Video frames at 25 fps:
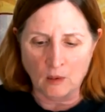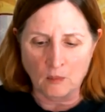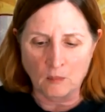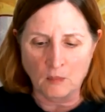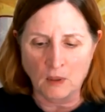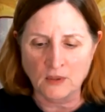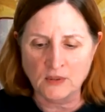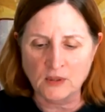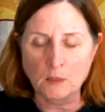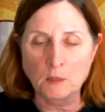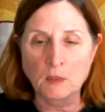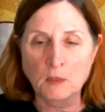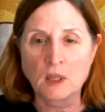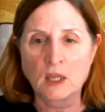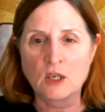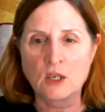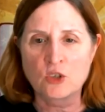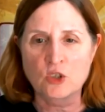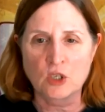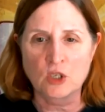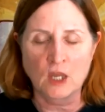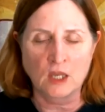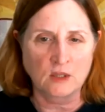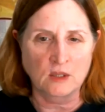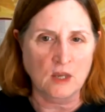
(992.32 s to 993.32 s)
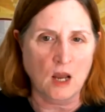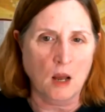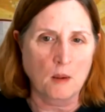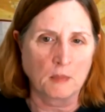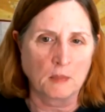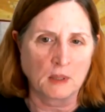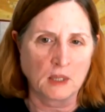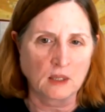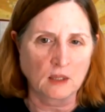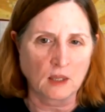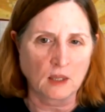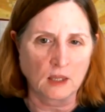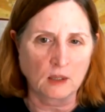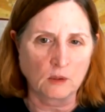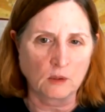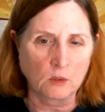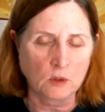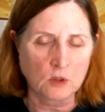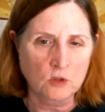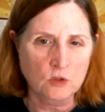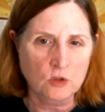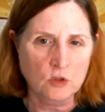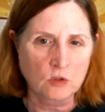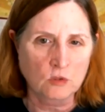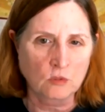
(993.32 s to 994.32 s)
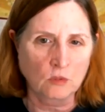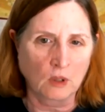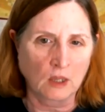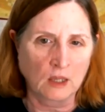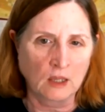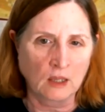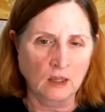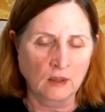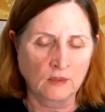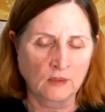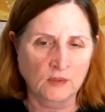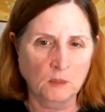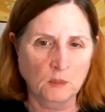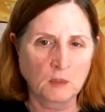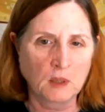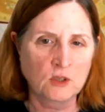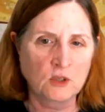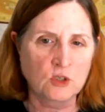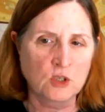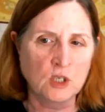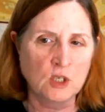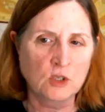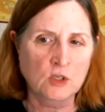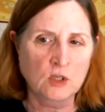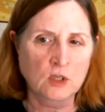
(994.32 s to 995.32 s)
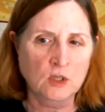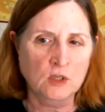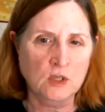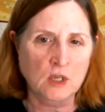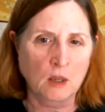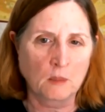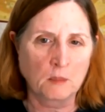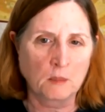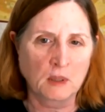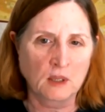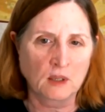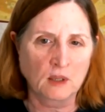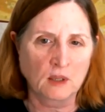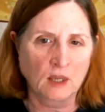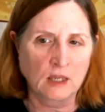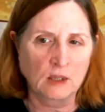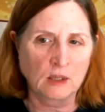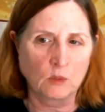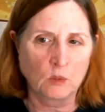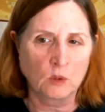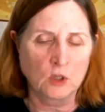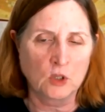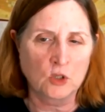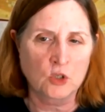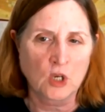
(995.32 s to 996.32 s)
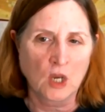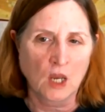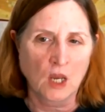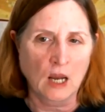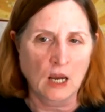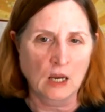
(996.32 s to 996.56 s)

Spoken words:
assimilation and dominant language, right? Assimilation into the dominant language.